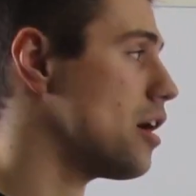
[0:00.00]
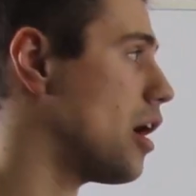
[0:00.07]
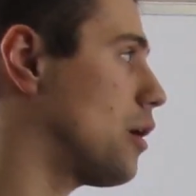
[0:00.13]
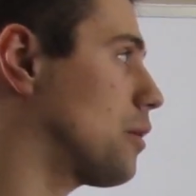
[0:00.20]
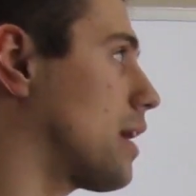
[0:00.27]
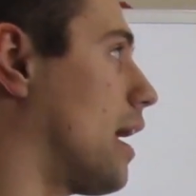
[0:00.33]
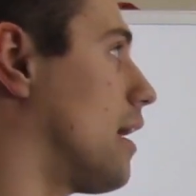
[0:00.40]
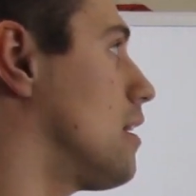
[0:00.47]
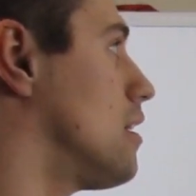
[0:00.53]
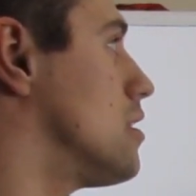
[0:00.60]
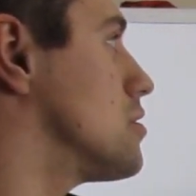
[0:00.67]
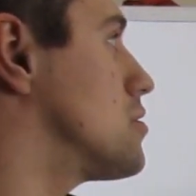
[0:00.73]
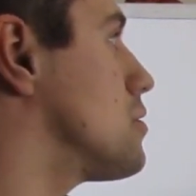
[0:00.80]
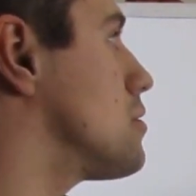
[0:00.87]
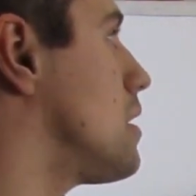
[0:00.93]
Okay,
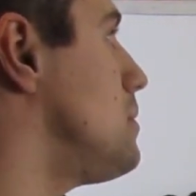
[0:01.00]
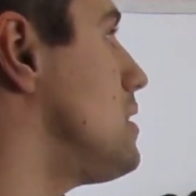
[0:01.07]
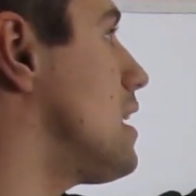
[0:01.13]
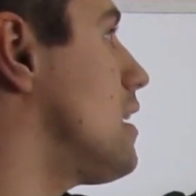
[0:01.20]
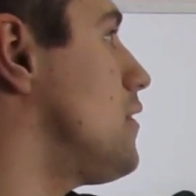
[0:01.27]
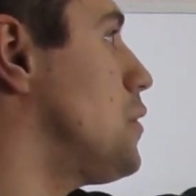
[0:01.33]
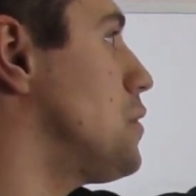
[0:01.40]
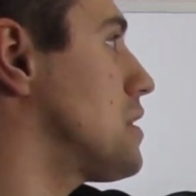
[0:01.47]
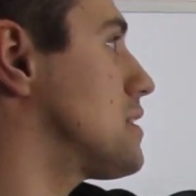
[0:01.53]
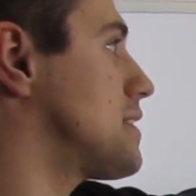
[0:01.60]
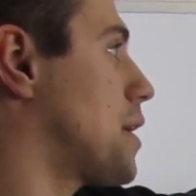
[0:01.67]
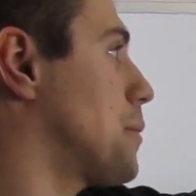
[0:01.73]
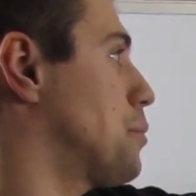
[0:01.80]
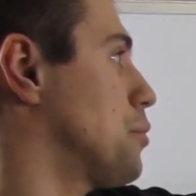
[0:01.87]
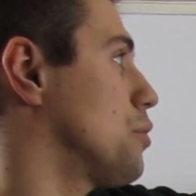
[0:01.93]
so let me give you an
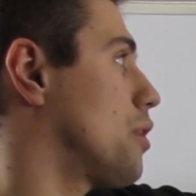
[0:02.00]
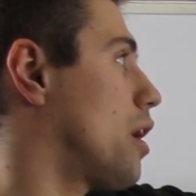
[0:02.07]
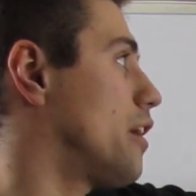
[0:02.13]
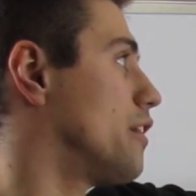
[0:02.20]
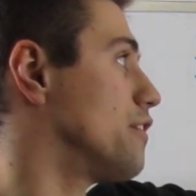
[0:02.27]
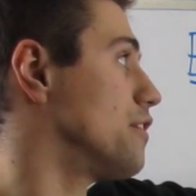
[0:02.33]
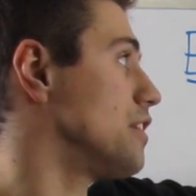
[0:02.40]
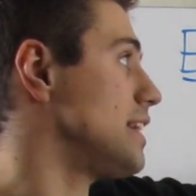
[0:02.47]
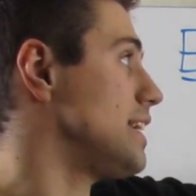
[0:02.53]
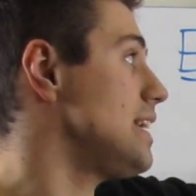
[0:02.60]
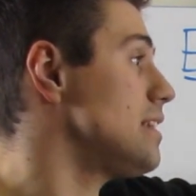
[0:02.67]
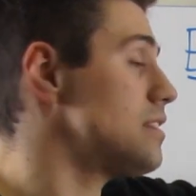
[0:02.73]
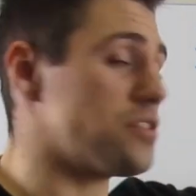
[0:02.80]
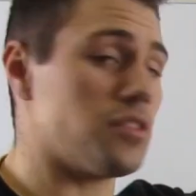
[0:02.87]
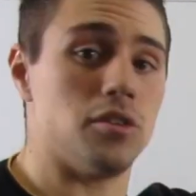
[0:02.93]
example of
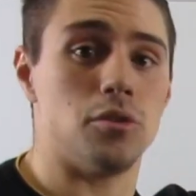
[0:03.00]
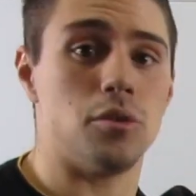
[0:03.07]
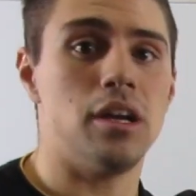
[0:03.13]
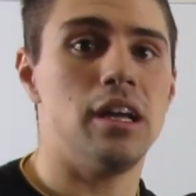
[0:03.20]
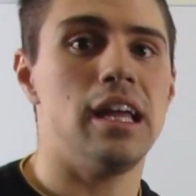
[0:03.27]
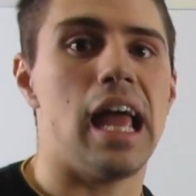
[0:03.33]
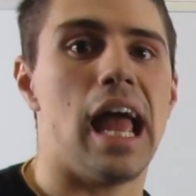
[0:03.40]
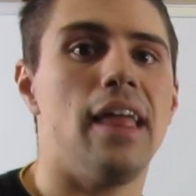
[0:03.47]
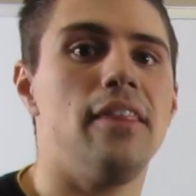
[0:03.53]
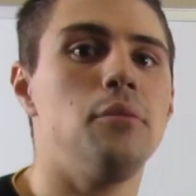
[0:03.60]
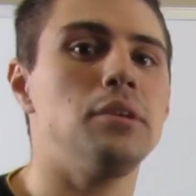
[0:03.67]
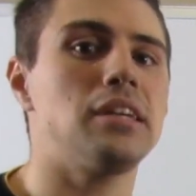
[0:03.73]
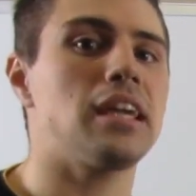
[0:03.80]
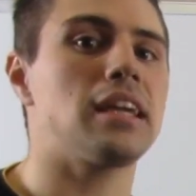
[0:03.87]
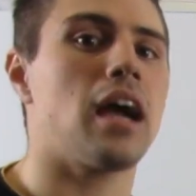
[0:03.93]
E2, and then
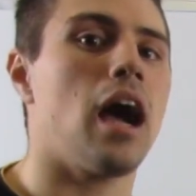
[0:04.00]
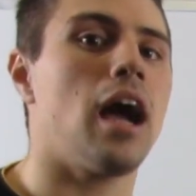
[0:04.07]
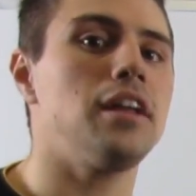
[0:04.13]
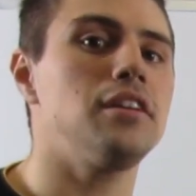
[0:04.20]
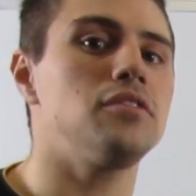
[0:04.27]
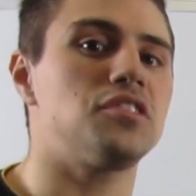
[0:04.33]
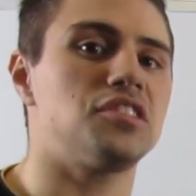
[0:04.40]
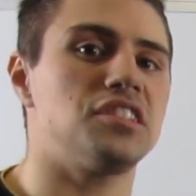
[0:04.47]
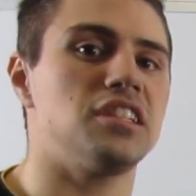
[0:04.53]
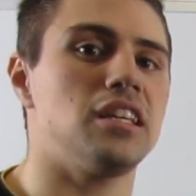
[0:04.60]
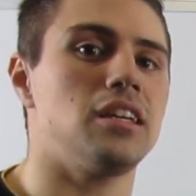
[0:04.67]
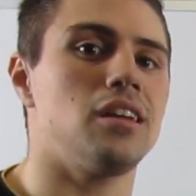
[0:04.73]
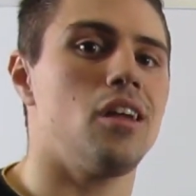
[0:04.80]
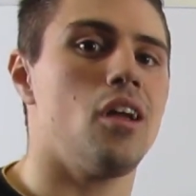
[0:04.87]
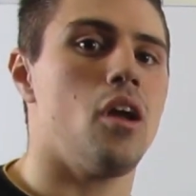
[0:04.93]
we can kind of
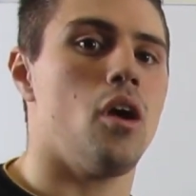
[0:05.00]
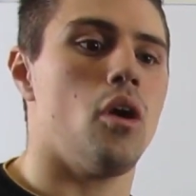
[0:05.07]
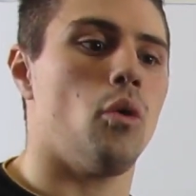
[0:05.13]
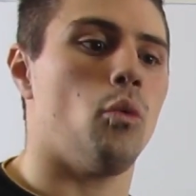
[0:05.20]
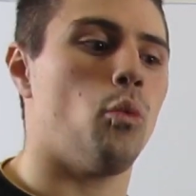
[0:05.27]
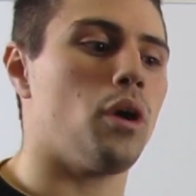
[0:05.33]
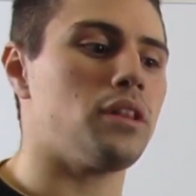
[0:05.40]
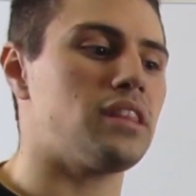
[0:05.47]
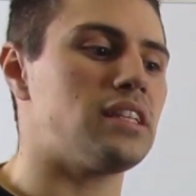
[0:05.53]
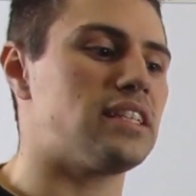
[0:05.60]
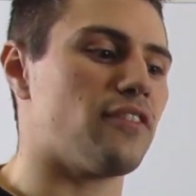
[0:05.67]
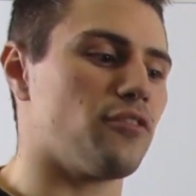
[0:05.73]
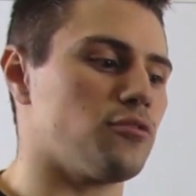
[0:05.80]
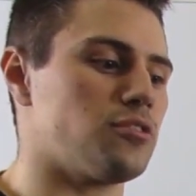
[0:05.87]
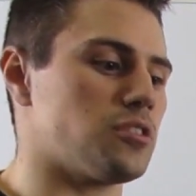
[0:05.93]
see what the
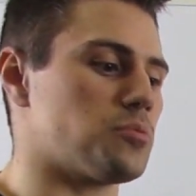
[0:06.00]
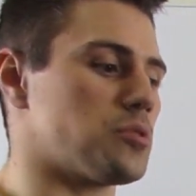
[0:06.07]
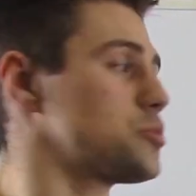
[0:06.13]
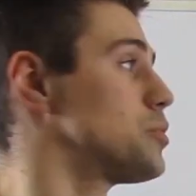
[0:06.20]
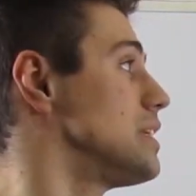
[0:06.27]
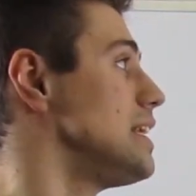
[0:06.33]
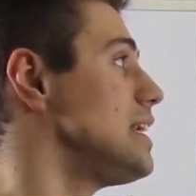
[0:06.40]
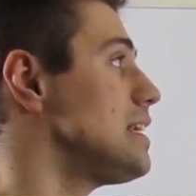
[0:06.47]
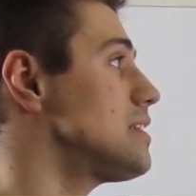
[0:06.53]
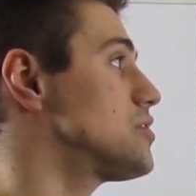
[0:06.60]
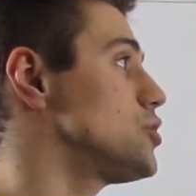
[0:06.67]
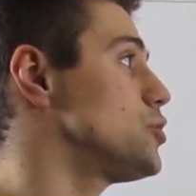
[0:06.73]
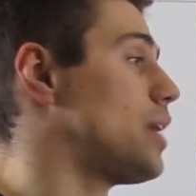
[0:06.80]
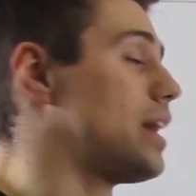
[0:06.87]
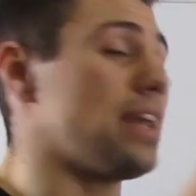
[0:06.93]
differences between
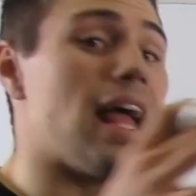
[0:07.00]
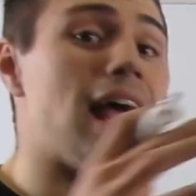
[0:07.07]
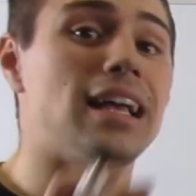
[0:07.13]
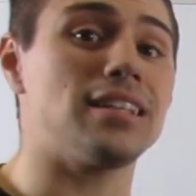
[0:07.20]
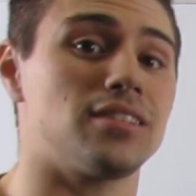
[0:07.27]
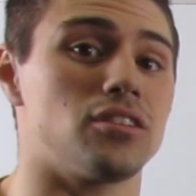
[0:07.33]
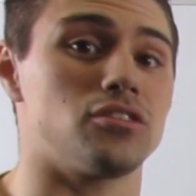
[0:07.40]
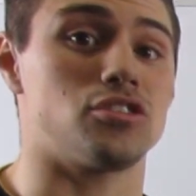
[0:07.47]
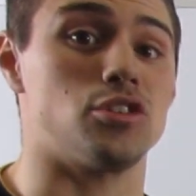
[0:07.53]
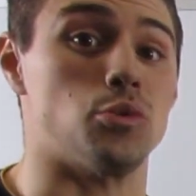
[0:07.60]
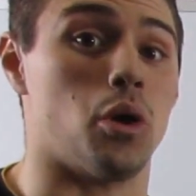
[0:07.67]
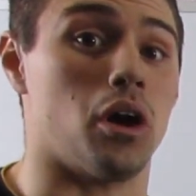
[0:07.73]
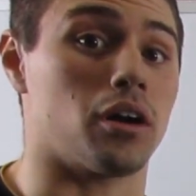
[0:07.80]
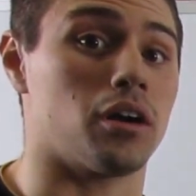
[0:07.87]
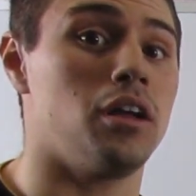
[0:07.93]
E2 and
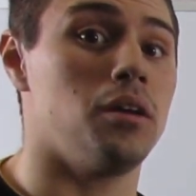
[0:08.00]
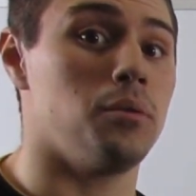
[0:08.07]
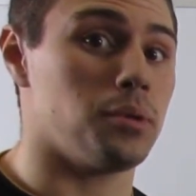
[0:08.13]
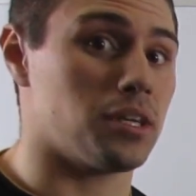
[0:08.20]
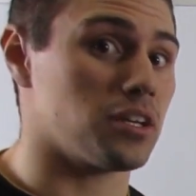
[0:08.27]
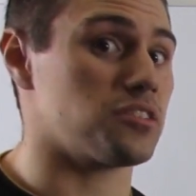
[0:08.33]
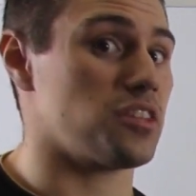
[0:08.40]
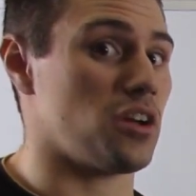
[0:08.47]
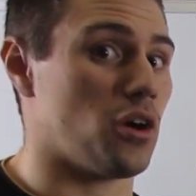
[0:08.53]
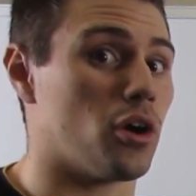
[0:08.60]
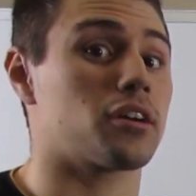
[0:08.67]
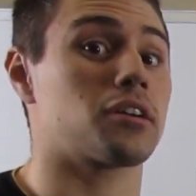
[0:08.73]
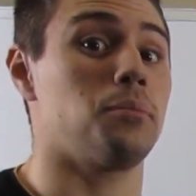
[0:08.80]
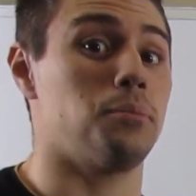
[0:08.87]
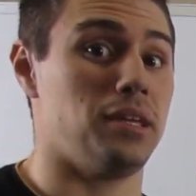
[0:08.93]
SN2 are because they
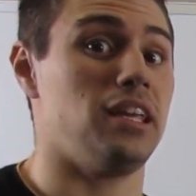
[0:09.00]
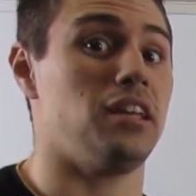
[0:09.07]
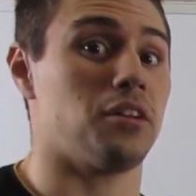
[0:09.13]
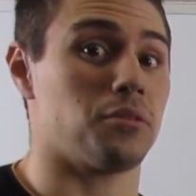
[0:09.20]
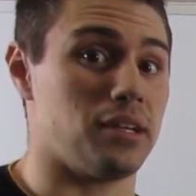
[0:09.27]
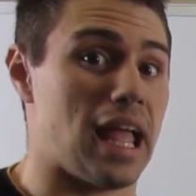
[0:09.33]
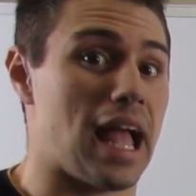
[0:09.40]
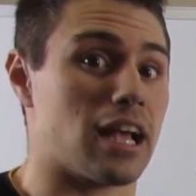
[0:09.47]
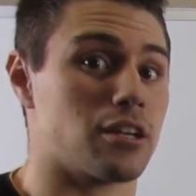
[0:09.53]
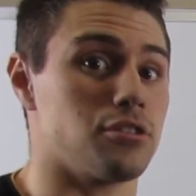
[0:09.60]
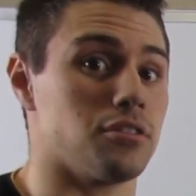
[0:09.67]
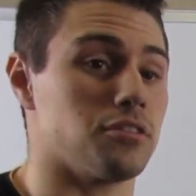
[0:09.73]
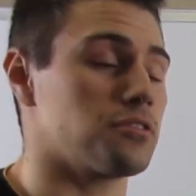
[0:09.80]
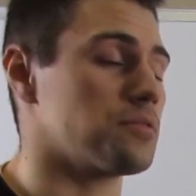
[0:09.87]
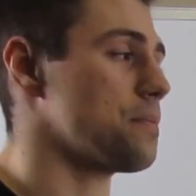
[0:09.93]
are competing
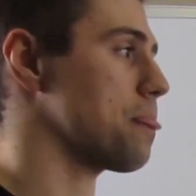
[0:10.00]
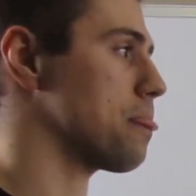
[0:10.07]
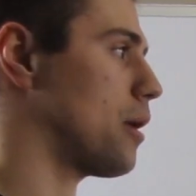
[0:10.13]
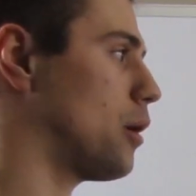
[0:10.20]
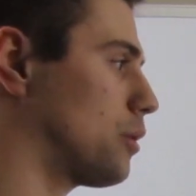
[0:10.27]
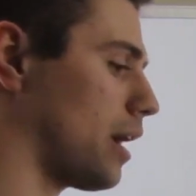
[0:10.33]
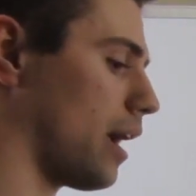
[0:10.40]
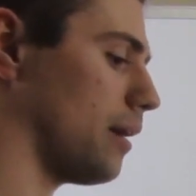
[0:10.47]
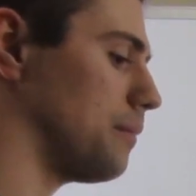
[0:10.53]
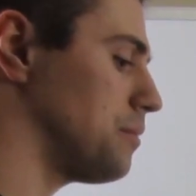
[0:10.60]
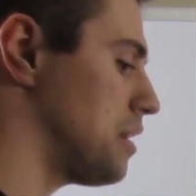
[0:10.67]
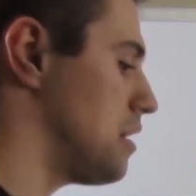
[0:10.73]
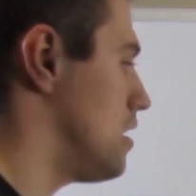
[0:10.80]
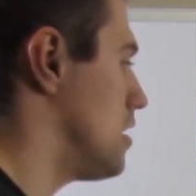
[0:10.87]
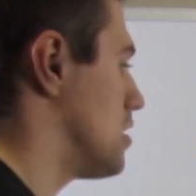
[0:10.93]
reactions. Okay,
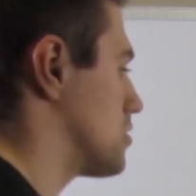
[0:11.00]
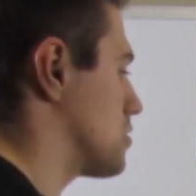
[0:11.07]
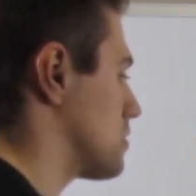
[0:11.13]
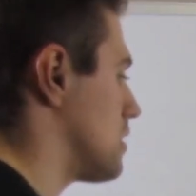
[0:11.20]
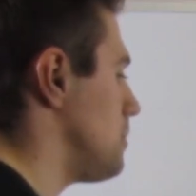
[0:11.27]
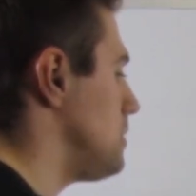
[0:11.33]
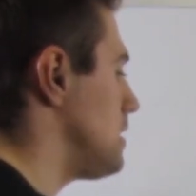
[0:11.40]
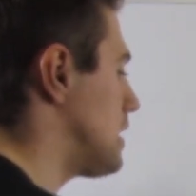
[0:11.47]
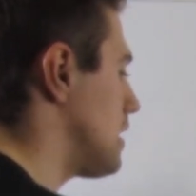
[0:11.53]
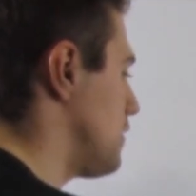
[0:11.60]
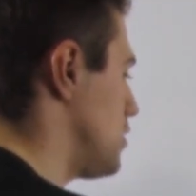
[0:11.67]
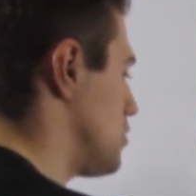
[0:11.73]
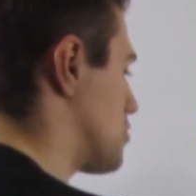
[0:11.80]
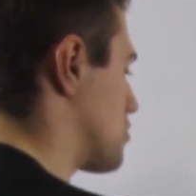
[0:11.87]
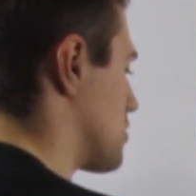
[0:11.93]
so let me
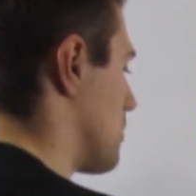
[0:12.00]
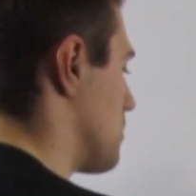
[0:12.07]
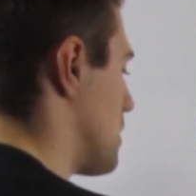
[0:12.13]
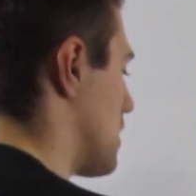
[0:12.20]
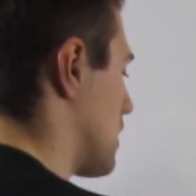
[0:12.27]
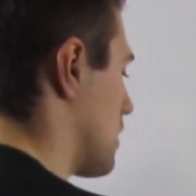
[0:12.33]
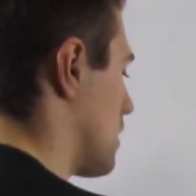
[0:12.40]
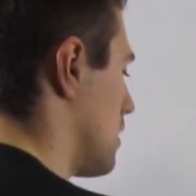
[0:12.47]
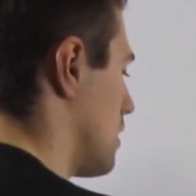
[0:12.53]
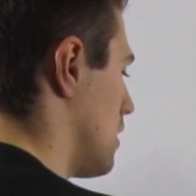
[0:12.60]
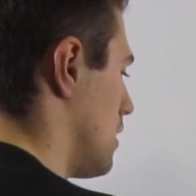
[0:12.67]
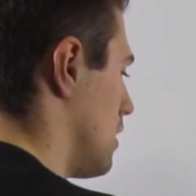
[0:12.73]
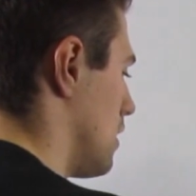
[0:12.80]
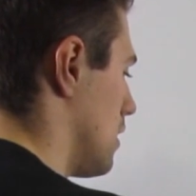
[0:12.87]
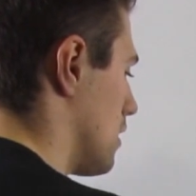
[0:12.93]
give you something
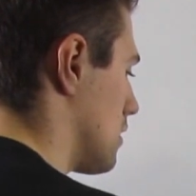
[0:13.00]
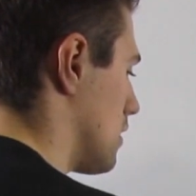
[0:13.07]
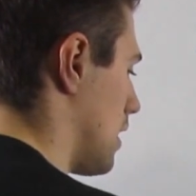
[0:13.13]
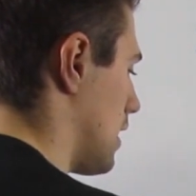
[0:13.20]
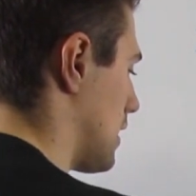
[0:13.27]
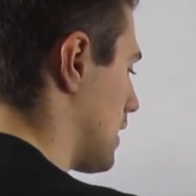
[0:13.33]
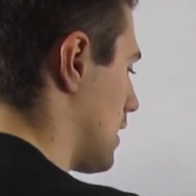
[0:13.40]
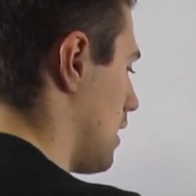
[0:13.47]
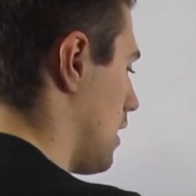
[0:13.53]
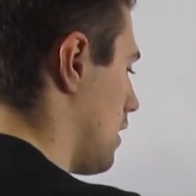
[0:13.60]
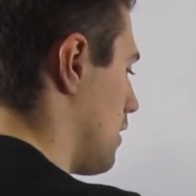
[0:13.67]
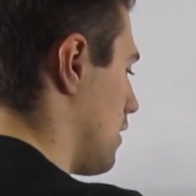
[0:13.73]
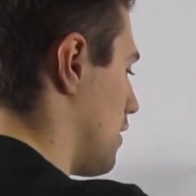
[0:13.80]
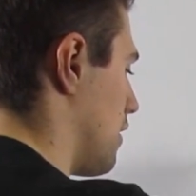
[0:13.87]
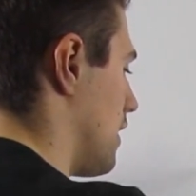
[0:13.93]
like
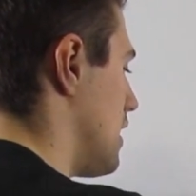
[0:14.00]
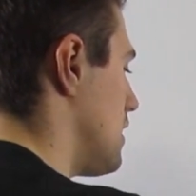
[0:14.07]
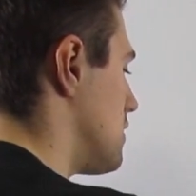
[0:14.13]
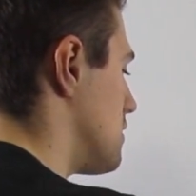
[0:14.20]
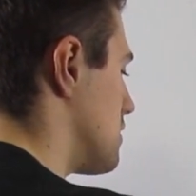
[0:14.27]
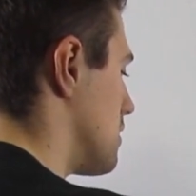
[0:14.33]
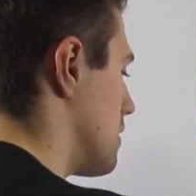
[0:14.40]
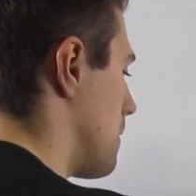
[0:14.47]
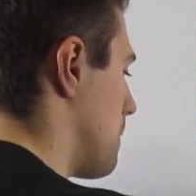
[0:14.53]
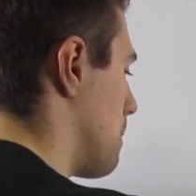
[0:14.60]
this.